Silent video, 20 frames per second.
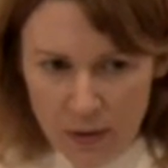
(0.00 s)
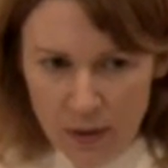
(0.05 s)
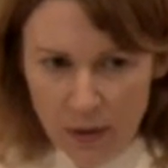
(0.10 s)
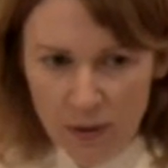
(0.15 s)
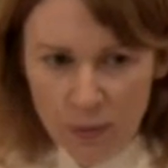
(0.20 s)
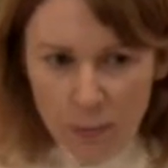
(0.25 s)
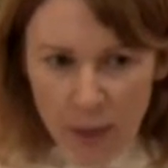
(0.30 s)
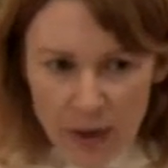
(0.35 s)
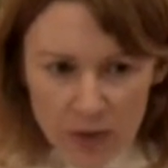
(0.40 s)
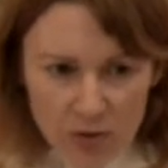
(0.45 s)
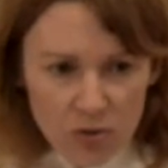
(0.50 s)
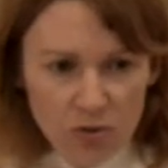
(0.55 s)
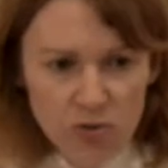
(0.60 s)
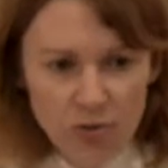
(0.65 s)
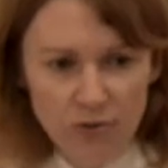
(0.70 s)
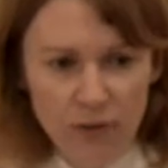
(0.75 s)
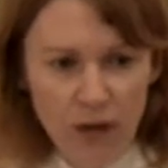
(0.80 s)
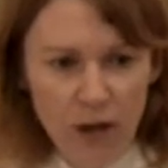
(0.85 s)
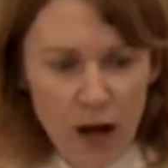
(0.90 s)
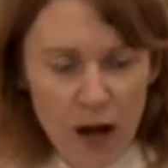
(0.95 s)
The message
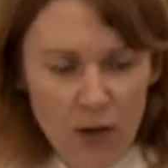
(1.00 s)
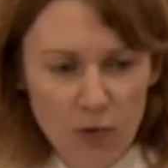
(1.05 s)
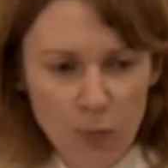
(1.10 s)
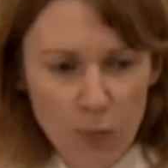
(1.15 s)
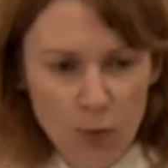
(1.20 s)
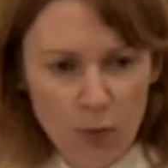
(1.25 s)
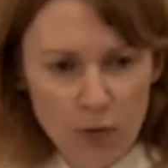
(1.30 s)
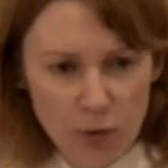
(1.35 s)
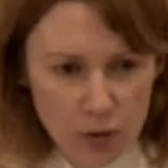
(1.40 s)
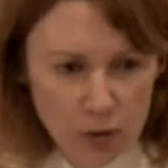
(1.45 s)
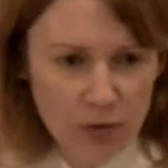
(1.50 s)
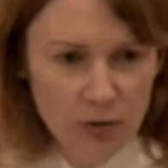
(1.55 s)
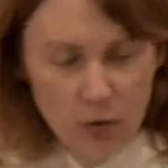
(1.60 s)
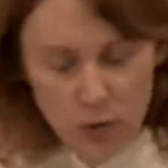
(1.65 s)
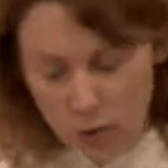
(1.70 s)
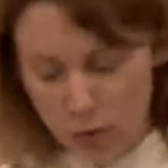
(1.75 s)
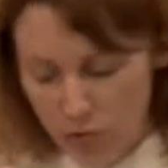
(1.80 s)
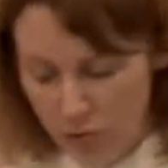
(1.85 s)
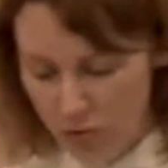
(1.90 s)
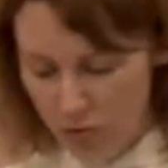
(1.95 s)
of the gospel, the good
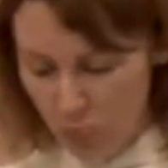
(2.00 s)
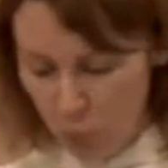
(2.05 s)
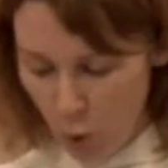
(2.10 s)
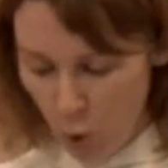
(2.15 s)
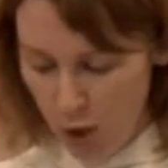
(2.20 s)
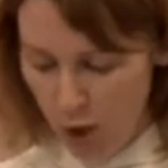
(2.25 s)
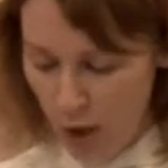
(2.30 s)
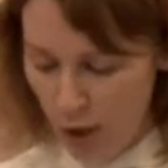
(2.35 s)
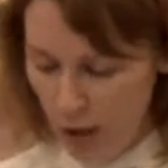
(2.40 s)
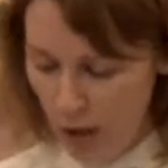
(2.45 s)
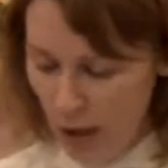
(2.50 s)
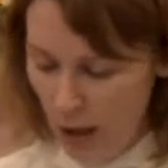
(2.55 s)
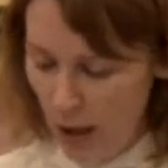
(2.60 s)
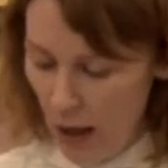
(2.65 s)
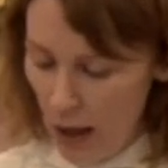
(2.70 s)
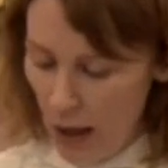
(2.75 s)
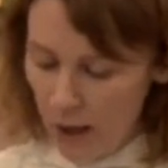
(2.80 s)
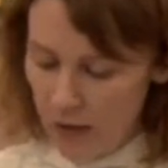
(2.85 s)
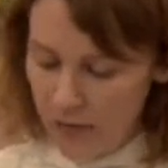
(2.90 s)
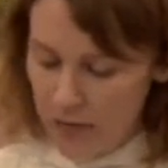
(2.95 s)
news this morning,
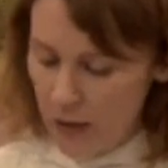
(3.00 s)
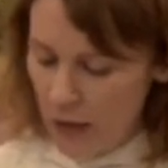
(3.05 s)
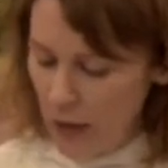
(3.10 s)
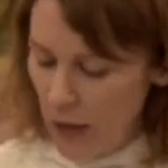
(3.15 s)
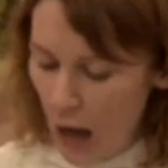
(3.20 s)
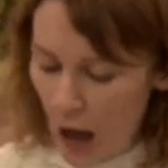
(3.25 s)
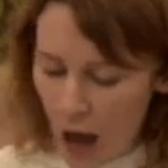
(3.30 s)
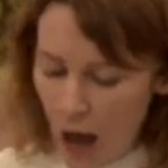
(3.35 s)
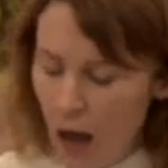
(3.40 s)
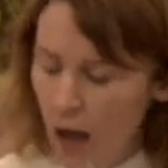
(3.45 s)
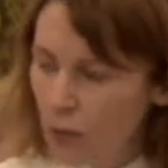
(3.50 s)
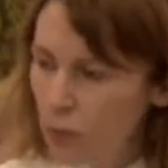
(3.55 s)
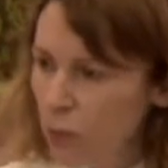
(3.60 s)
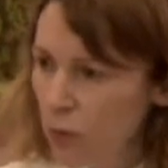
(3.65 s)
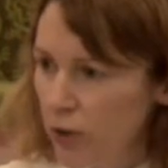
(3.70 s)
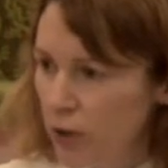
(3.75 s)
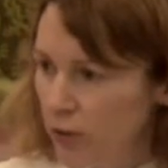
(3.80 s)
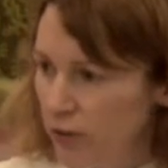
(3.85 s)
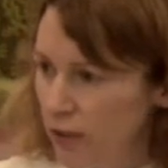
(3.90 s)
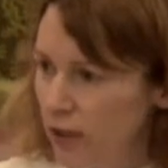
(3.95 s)
is that God will
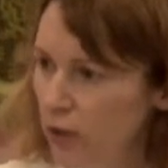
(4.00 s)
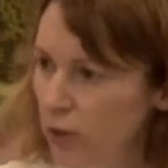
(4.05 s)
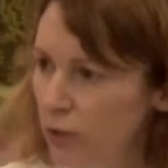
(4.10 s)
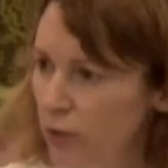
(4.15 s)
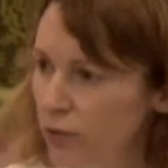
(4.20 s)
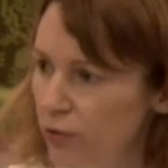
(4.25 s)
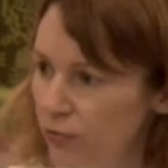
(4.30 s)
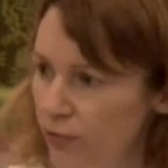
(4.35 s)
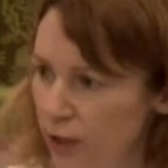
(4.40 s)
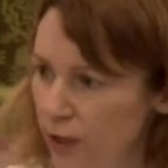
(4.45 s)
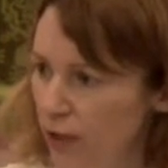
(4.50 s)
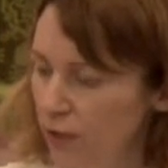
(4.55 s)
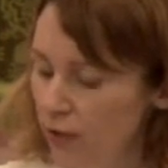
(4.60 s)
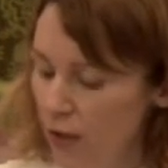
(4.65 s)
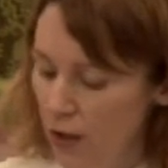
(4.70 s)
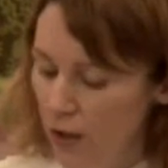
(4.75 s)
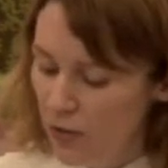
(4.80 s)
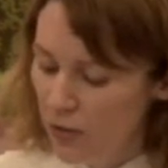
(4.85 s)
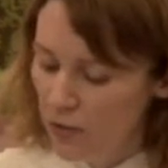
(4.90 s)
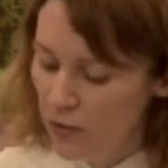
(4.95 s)
continue to forgive
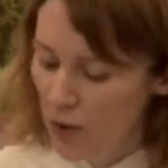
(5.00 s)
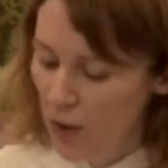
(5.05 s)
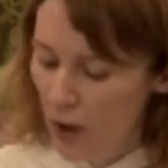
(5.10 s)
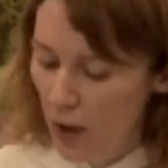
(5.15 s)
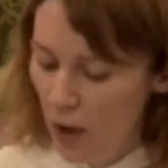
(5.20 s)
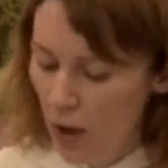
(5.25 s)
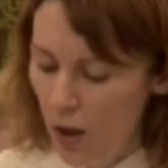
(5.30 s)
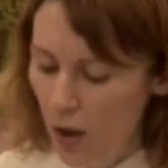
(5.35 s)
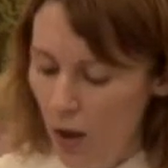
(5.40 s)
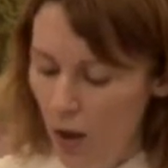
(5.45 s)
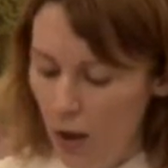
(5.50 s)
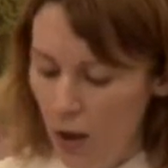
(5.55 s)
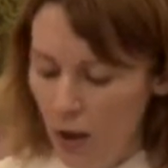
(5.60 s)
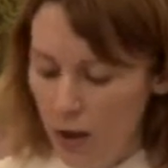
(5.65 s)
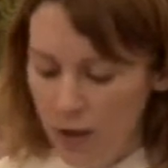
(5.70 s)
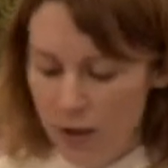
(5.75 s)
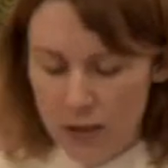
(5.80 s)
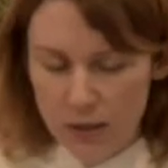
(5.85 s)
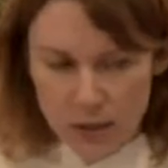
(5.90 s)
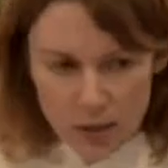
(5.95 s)
us,
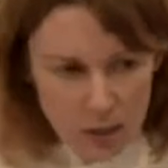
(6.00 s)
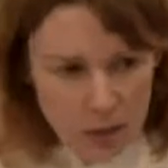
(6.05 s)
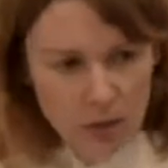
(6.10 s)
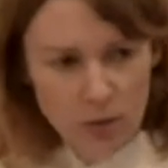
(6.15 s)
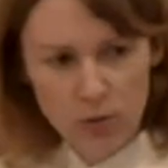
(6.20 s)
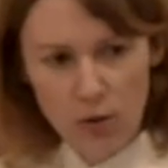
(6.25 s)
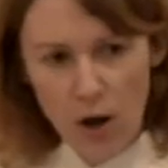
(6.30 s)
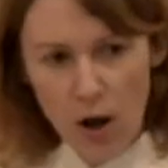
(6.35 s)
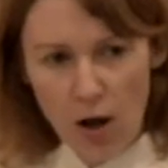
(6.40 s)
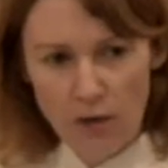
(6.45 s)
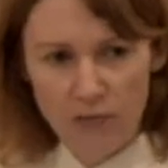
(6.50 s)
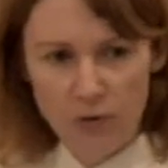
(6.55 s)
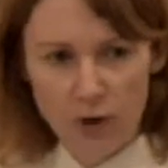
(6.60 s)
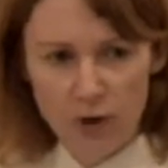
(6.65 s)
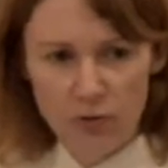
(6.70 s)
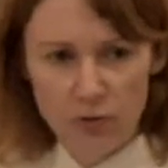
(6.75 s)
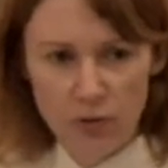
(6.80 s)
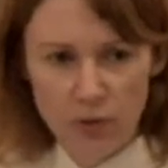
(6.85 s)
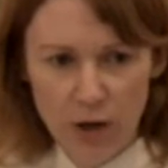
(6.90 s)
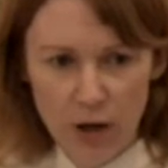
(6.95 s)
continue to offer
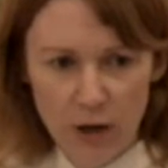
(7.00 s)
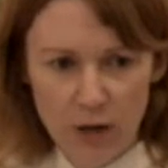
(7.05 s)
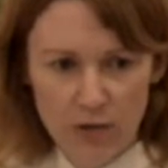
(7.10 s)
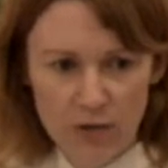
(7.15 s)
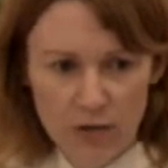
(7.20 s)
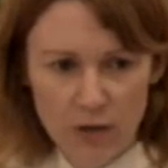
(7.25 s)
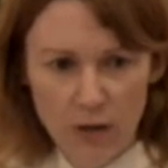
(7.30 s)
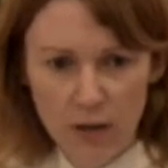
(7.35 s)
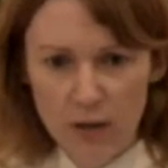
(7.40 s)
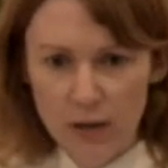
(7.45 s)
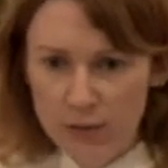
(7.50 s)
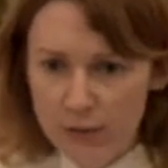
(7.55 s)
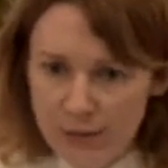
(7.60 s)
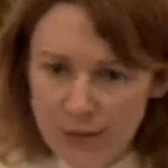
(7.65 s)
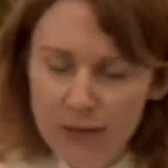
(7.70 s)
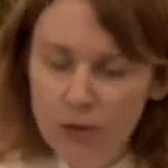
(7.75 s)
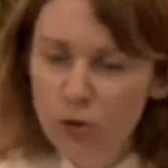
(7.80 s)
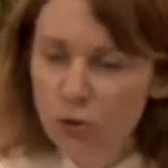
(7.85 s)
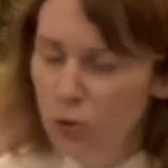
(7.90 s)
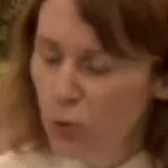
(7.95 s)
us grace,
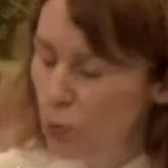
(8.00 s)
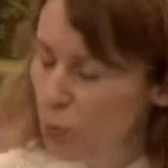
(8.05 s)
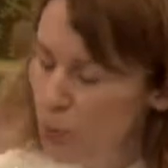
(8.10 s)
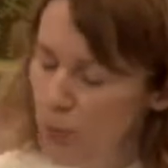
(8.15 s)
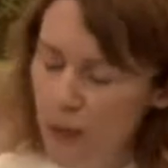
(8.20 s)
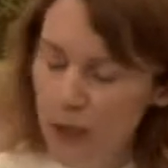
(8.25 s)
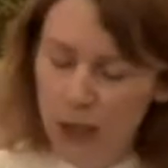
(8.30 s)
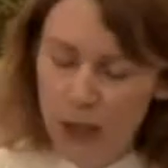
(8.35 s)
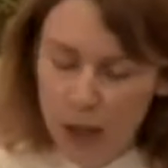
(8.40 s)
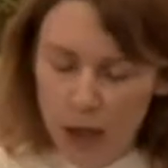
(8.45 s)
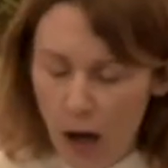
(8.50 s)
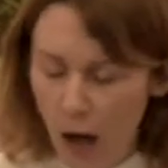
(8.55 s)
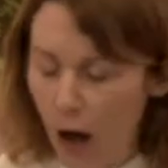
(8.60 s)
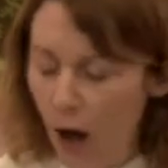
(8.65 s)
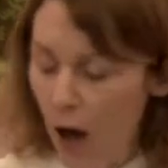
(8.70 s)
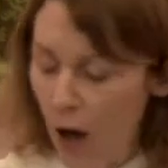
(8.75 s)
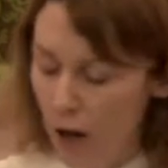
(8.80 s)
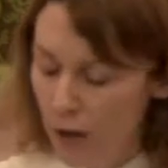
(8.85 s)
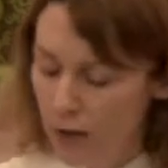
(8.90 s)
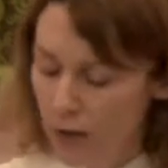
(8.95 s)
continue to be
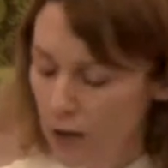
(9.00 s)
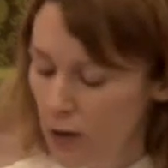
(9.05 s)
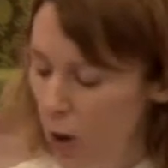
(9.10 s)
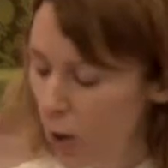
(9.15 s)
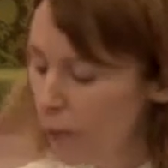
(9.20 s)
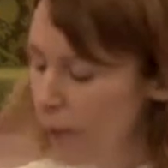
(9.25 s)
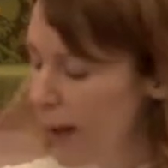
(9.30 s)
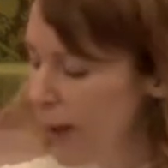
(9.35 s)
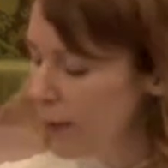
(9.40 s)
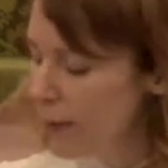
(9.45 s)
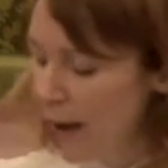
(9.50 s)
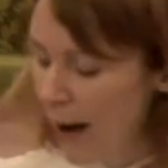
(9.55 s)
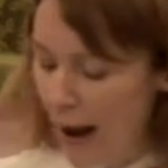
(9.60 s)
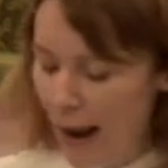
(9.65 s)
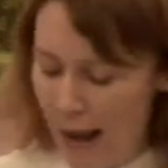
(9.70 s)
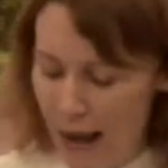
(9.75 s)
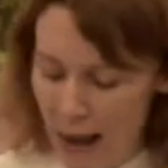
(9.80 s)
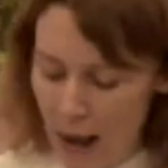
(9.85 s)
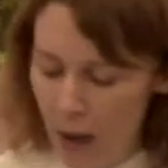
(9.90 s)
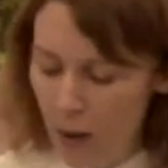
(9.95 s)
God, no matter
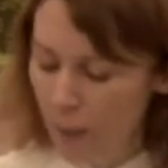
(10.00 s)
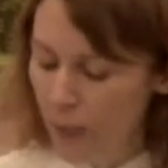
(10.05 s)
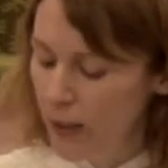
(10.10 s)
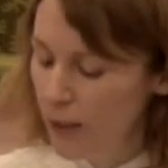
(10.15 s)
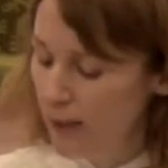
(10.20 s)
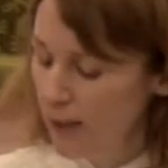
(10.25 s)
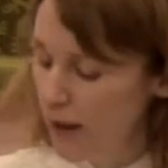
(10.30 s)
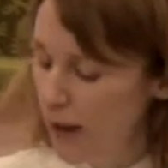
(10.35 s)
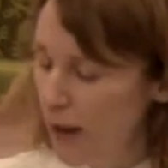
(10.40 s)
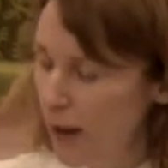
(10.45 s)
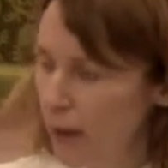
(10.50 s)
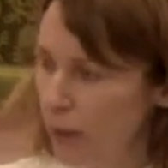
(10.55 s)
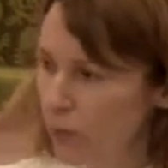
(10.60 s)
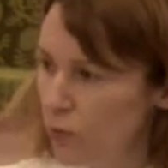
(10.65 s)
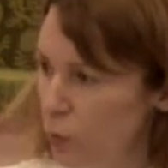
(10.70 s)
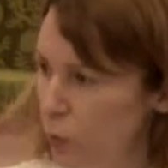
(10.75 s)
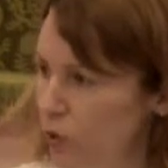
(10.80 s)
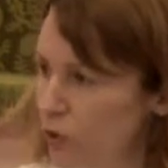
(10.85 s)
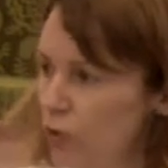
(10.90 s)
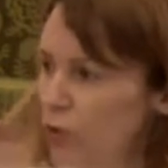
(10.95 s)
how many
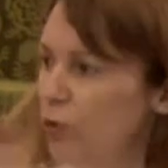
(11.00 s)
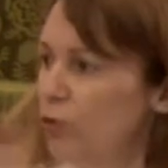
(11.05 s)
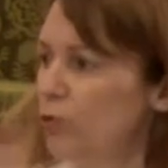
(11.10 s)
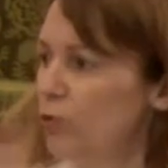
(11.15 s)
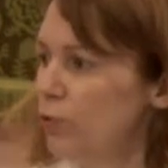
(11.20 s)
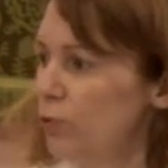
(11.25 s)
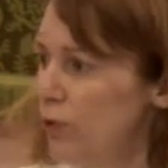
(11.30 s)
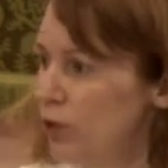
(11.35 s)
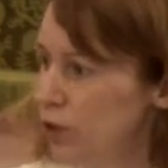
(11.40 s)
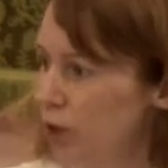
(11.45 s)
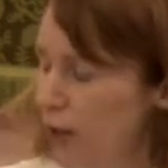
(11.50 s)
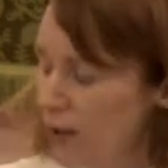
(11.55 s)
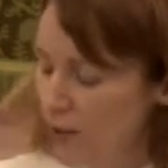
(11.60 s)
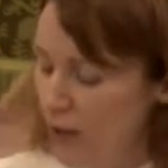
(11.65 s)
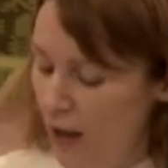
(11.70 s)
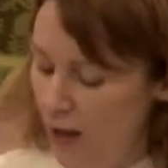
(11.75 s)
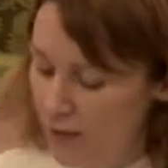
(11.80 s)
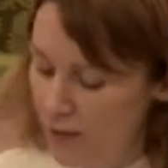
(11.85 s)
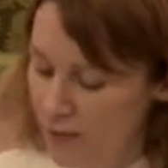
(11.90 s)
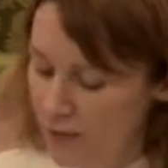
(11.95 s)
times we choose to reject
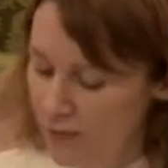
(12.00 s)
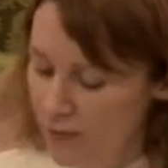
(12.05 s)
that.